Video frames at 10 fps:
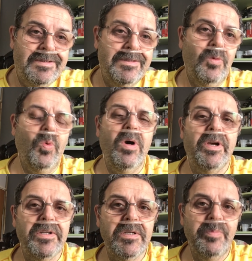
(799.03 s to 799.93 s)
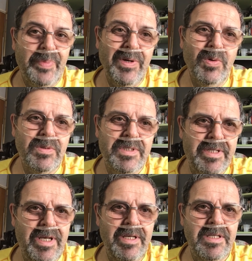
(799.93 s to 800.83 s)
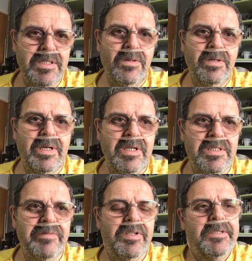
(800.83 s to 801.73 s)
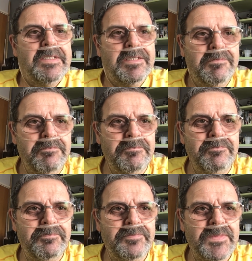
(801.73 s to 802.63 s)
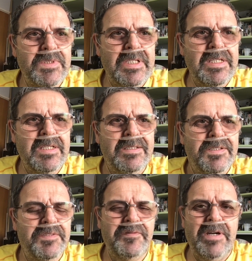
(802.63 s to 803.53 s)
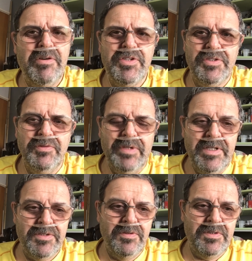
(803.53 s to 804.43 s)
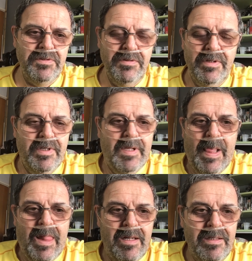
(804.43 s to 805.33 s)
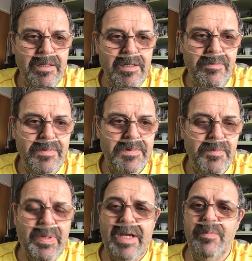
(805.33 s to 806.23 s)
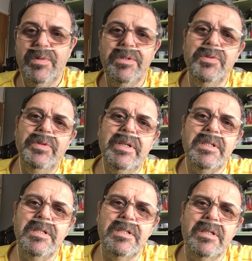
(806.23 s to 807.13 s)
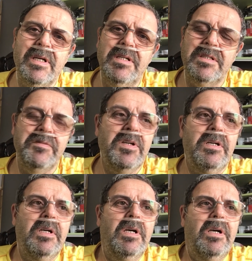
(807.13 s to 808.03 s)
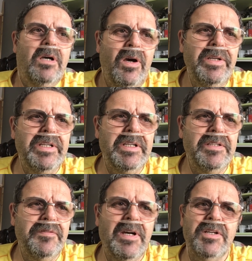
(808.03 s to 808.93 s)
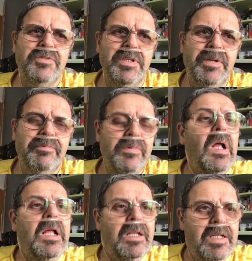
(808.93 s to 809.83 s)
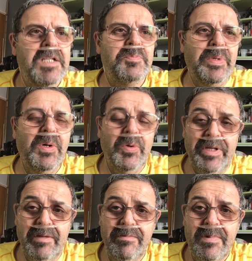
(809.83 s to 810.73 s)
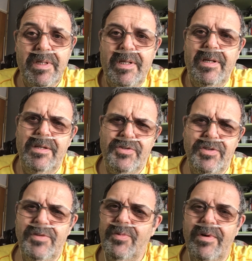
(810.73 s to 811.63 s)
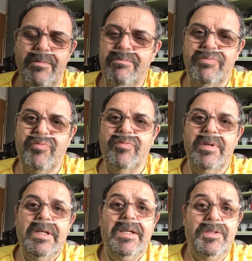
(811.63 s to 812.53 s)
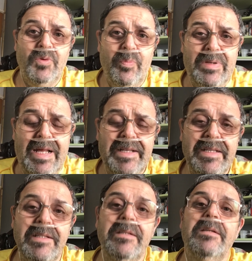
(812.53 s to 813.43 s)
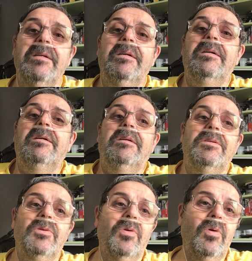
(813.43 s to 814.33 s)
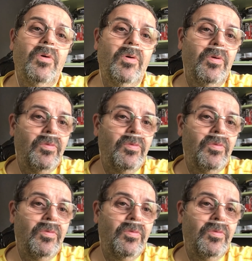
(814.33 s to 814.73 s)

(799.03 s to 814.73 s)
What can I build today? It's not a case of do Farish do this or do Bachman do this. It's a case of I need a factory, let's build it. And do you know what, your planning, your